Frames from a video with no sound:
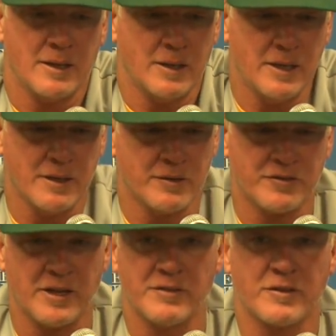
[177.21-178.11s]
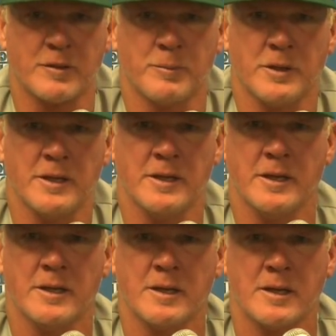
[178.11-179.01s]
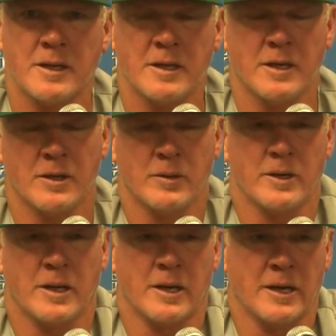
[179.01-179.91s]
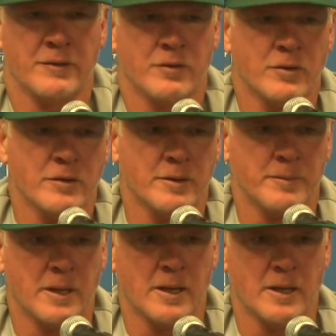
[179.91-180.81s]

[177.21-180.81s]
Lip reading: He understands it completely, and I told him,